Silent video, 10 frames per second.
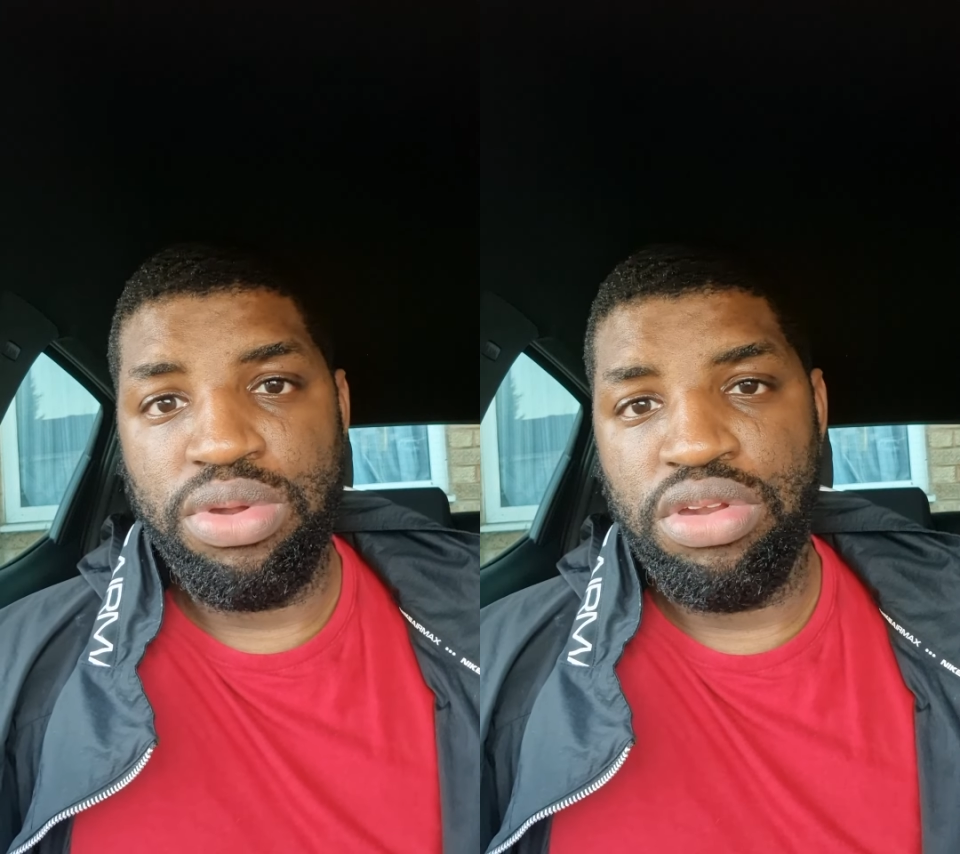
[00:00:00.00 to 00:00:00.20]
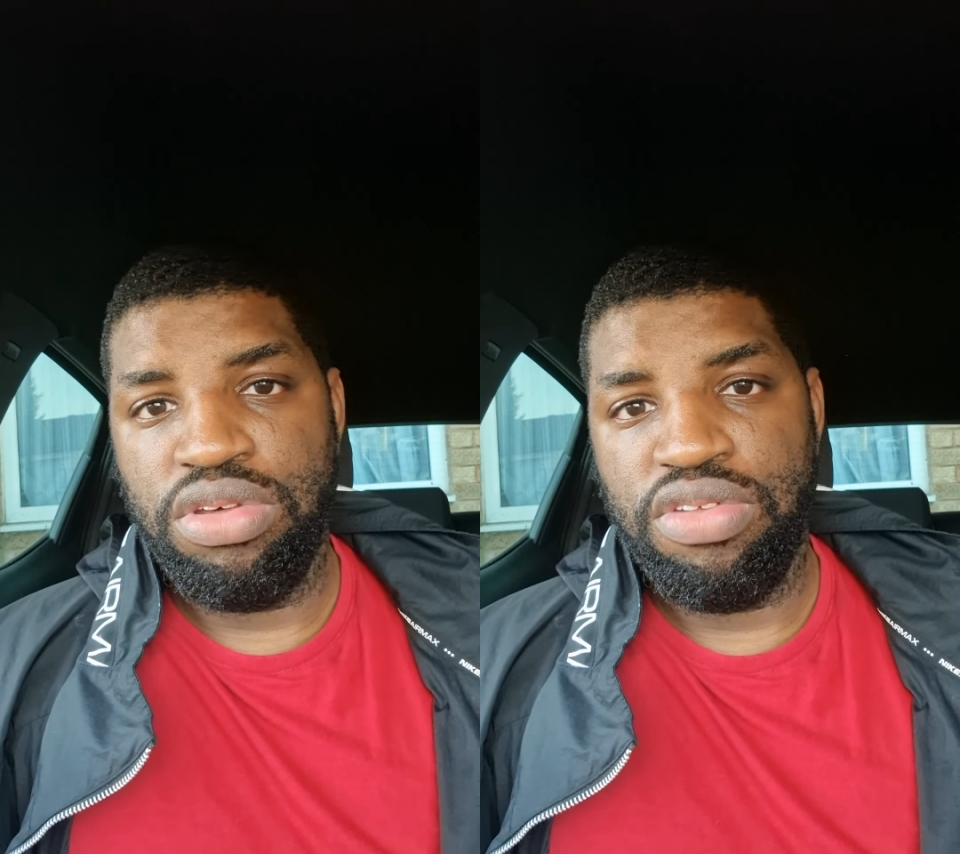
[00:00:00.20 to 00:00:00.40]

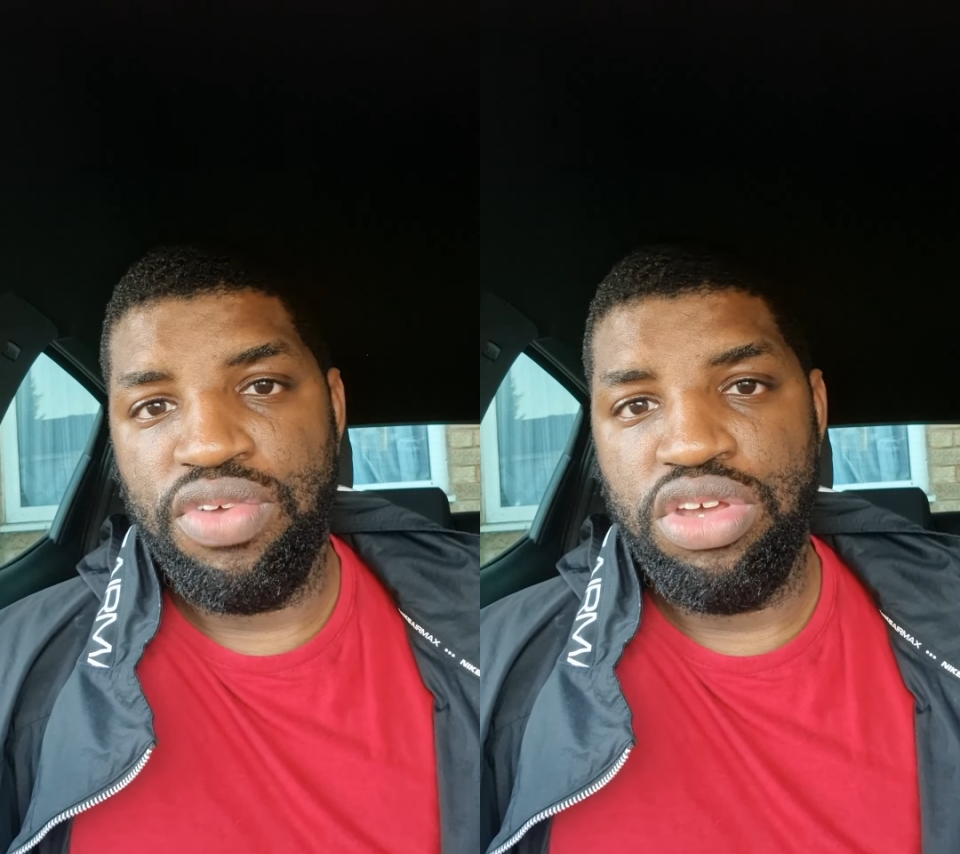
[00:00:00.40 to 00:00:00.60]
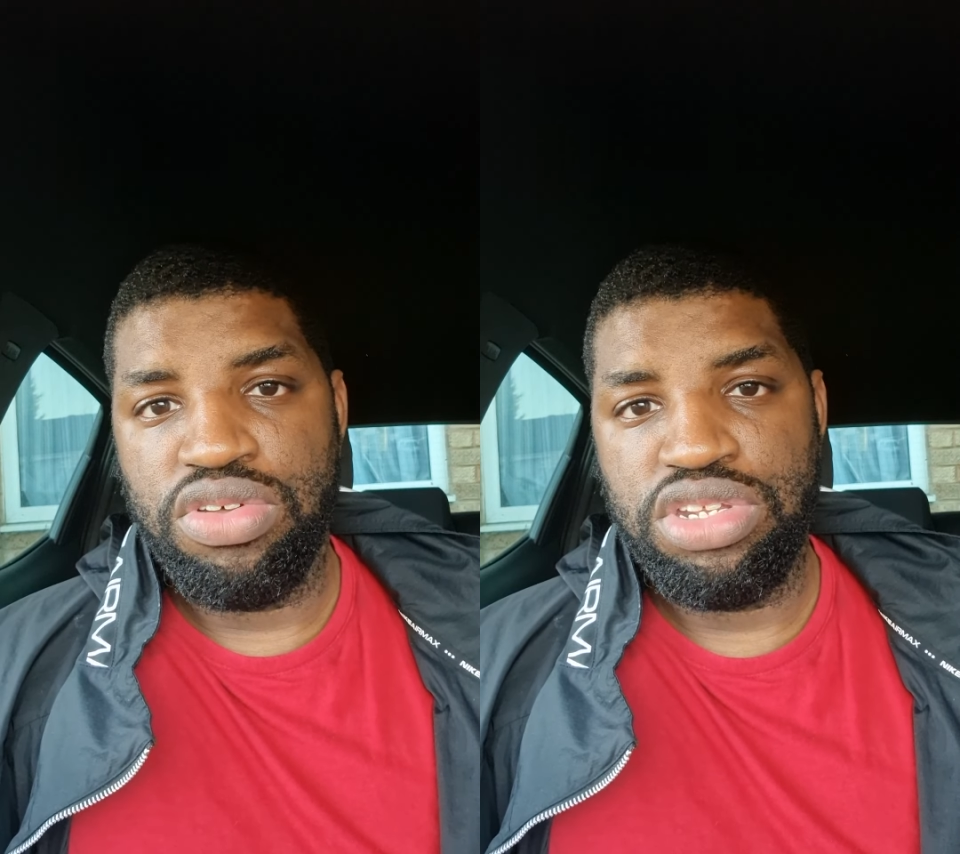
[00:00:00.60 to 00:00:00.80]
with another
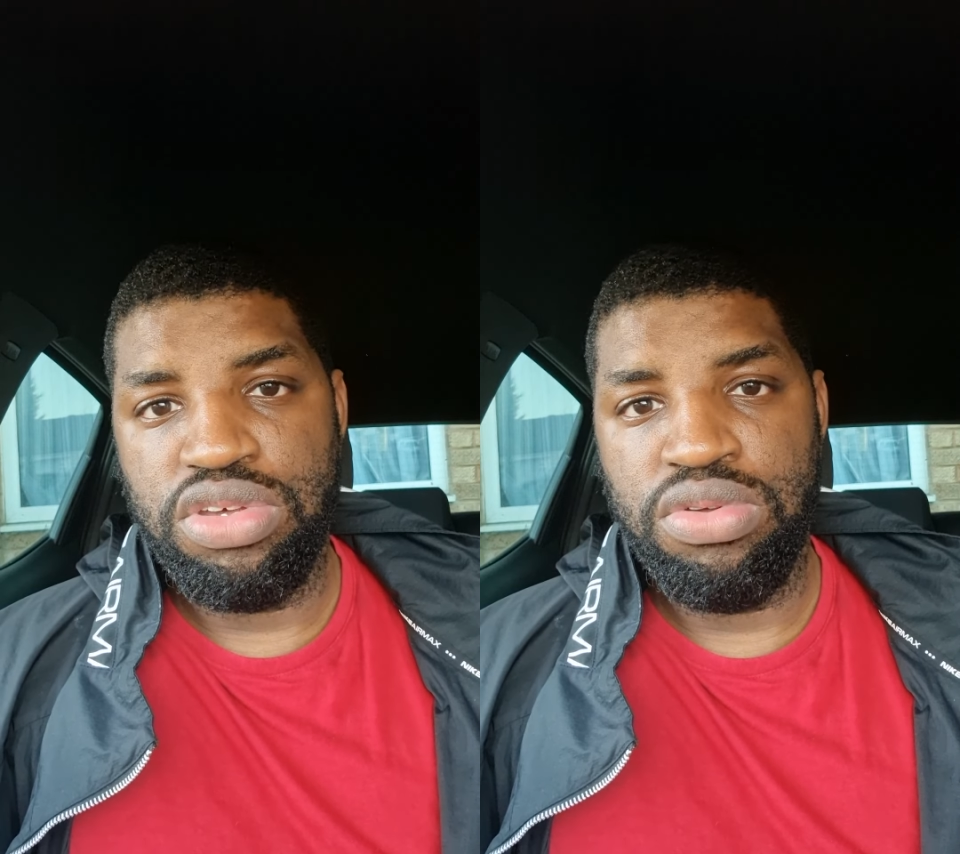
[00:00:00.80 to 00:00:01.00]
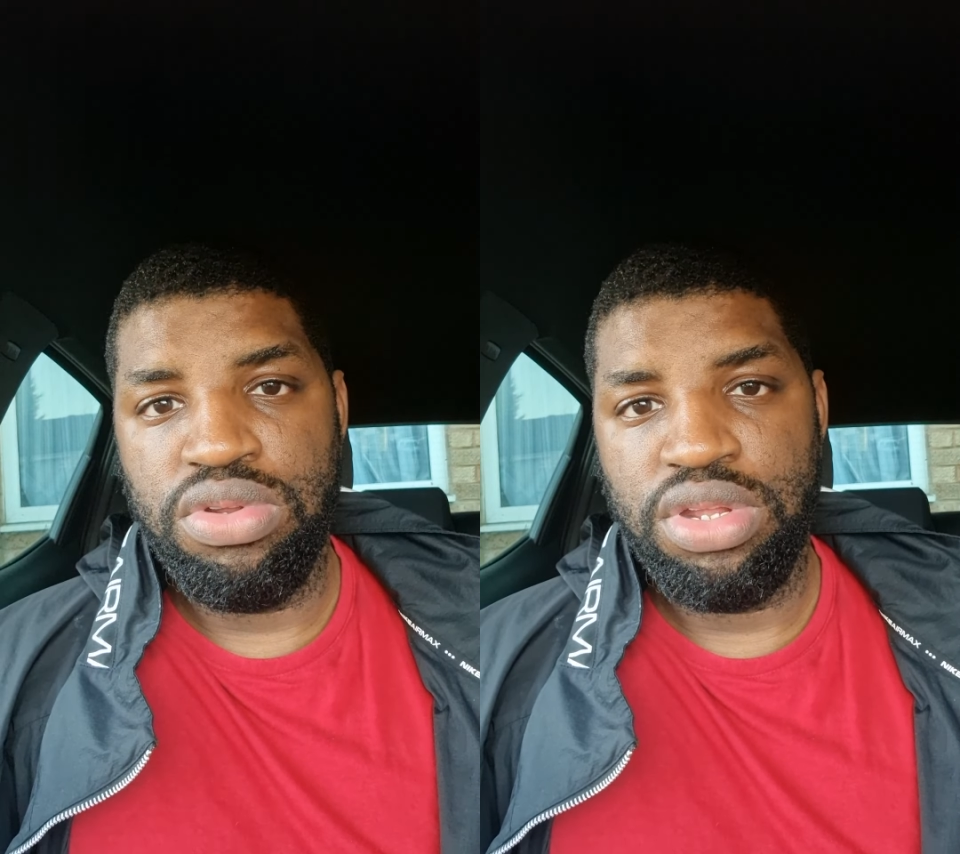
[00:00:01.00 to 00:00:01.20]
video
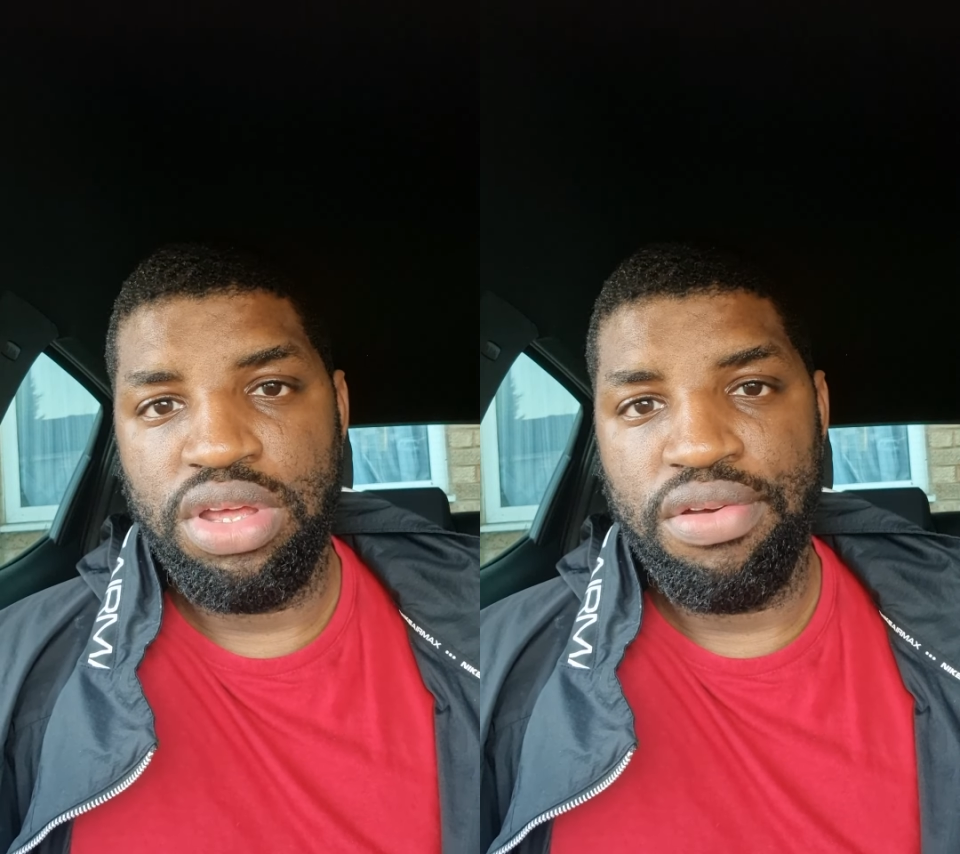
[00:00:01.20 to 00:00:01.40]
soon.